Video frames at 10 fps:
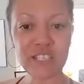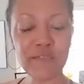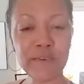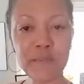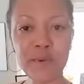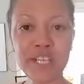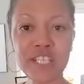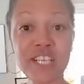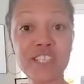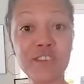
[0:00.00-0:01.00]
So for Marisha,
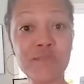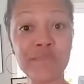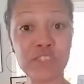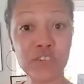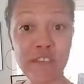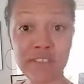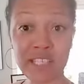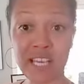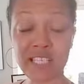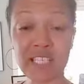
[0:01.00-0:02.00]
it's her driver's
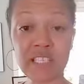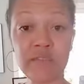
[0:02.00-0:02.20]
license.